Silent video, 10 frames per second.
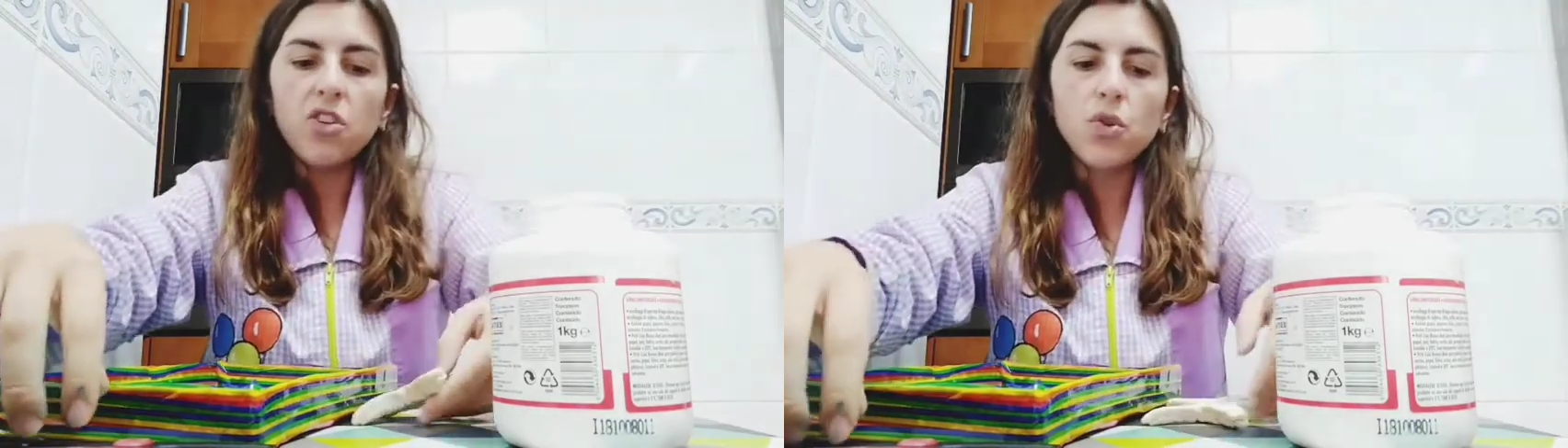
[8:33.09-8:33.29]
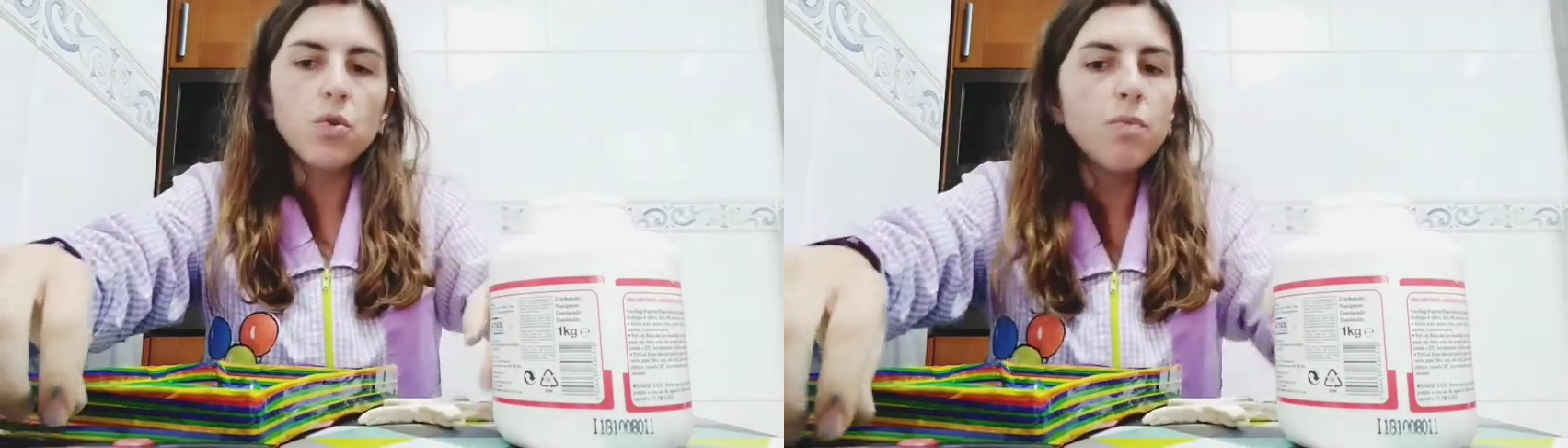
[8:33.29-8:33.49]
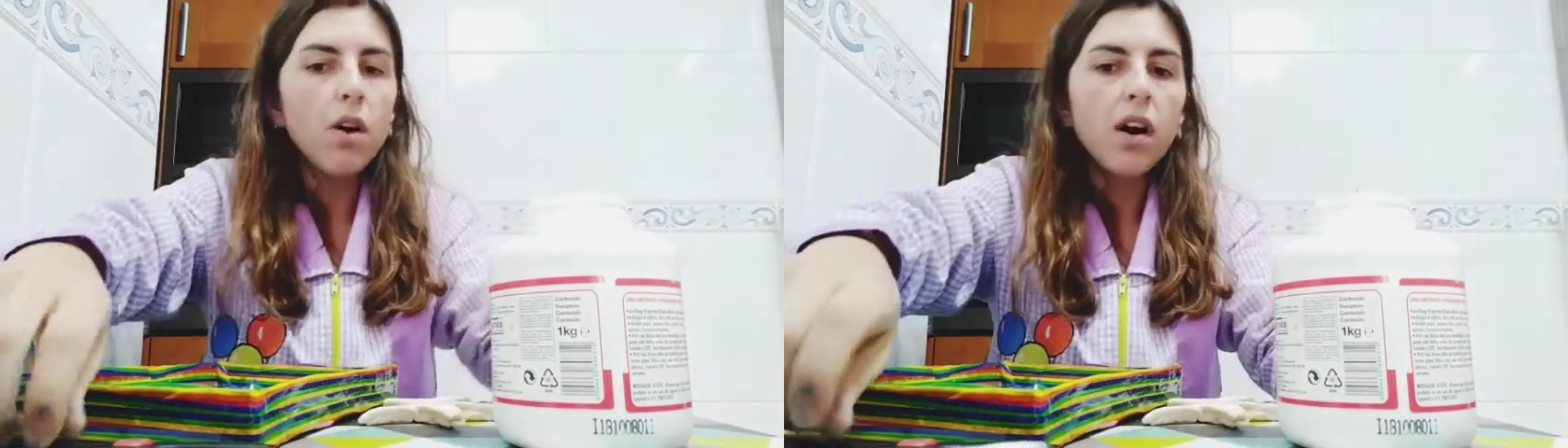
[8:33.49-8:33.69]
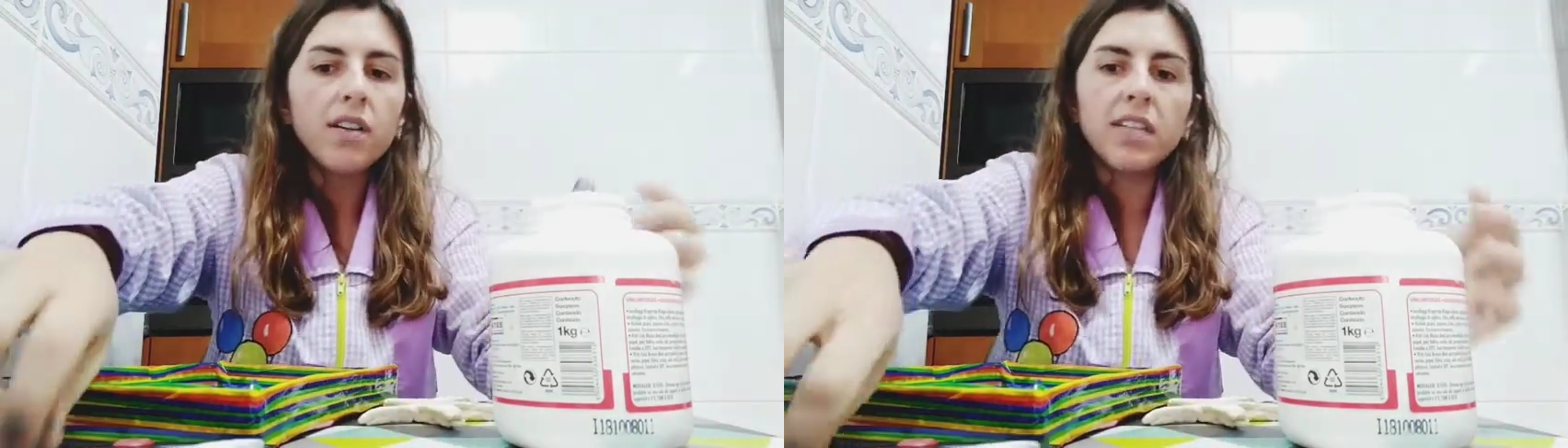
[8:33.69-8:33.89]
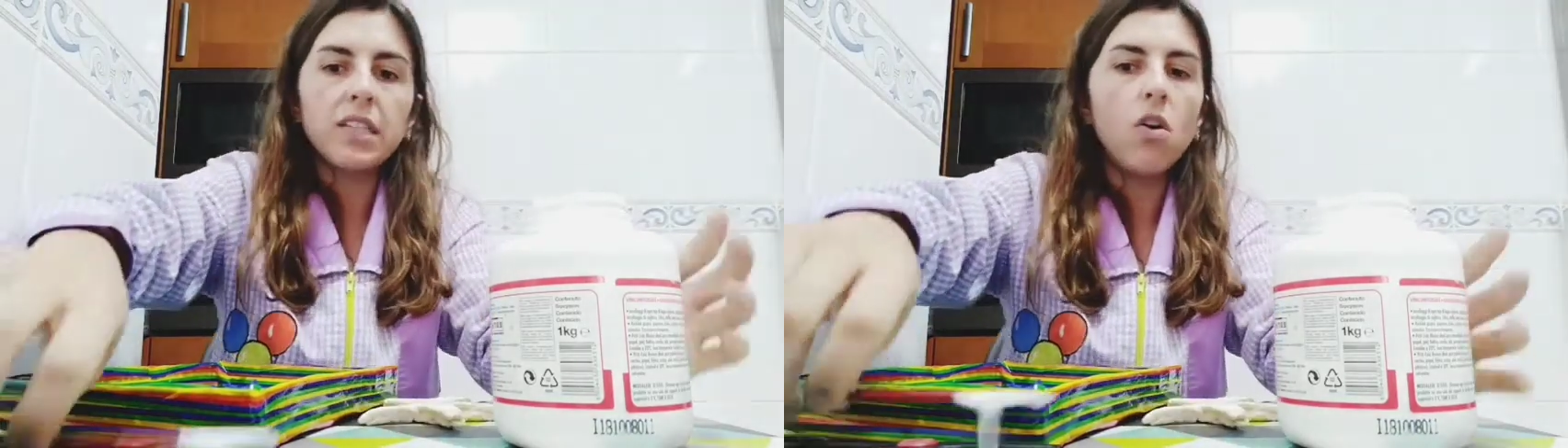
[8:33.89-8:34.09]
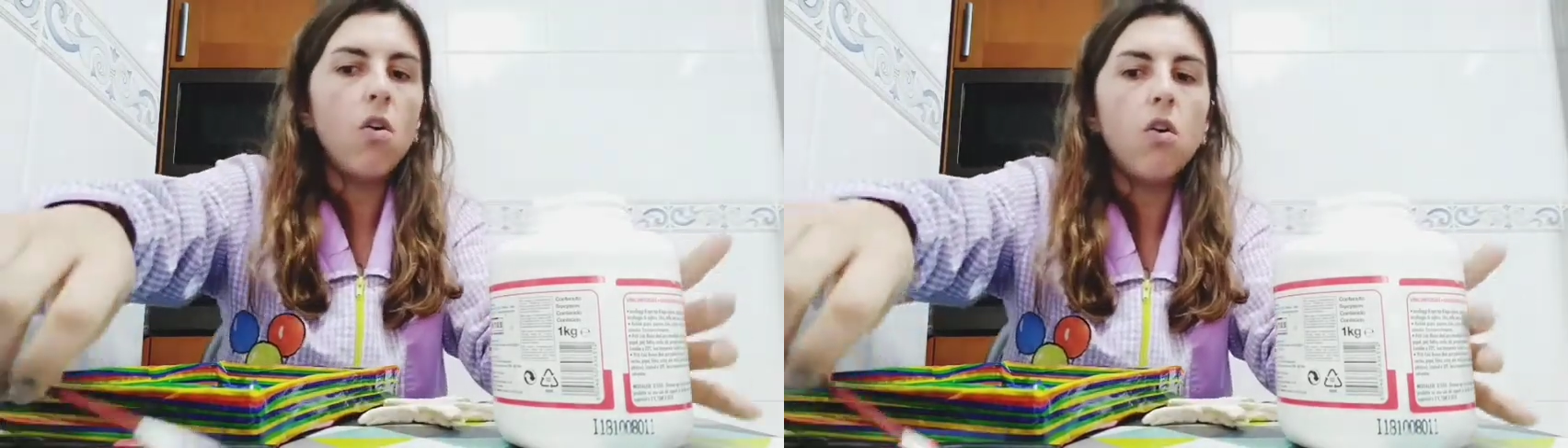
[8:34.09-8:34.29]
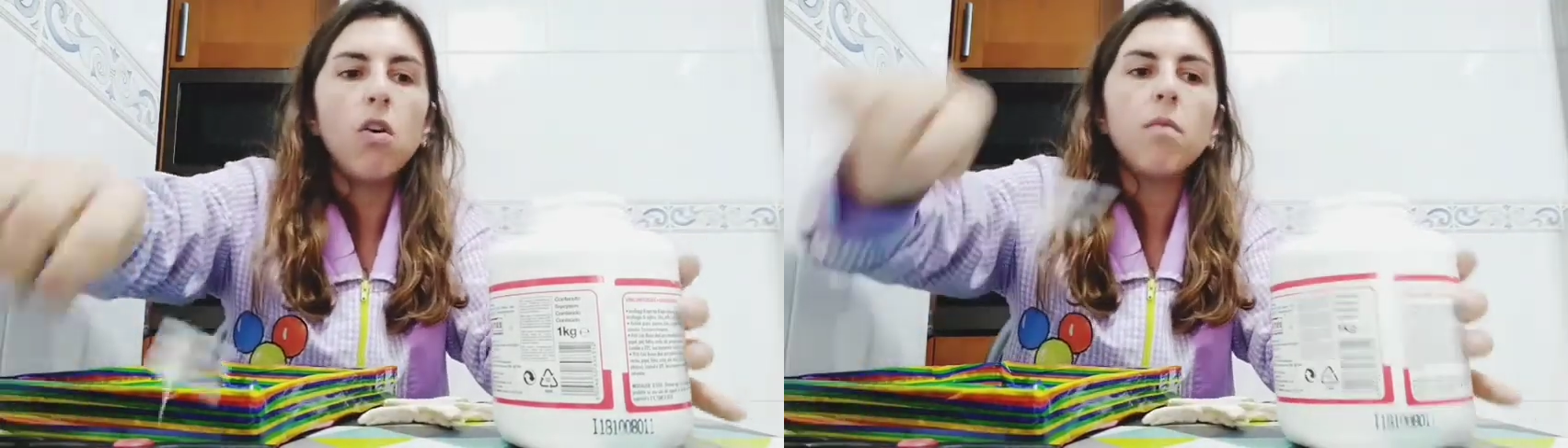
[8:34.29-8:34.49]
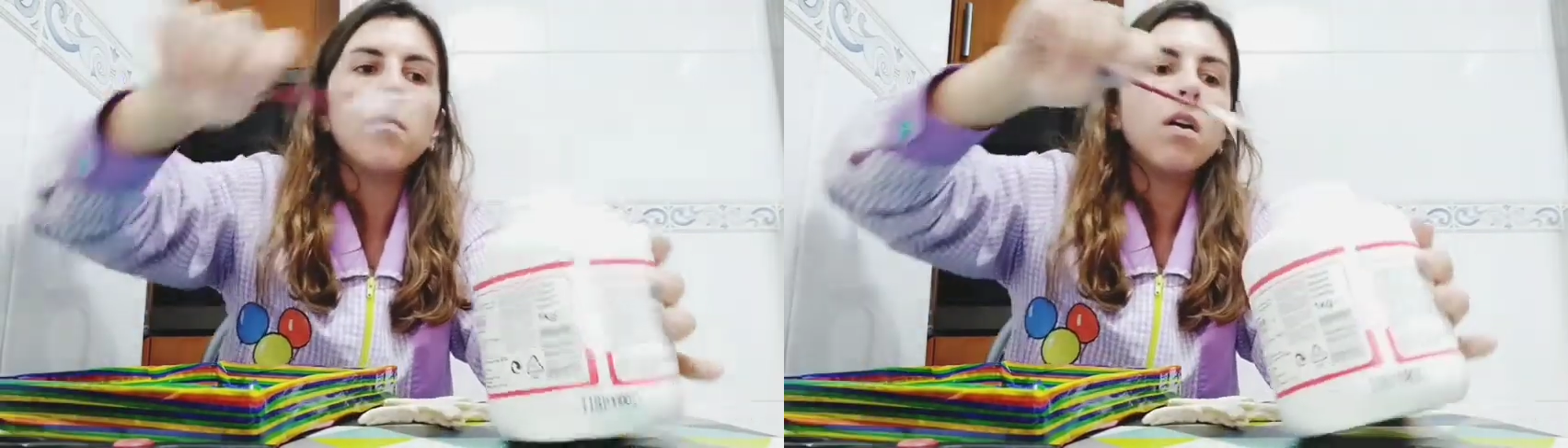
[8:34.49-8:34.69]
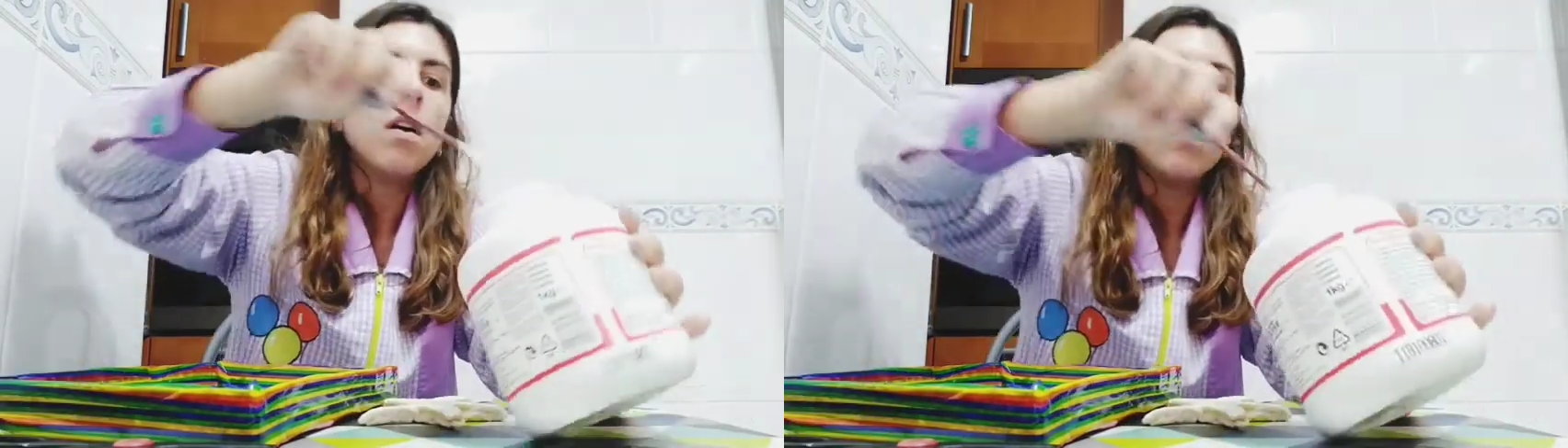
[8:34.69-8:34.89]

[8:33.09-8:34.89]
shoebox at home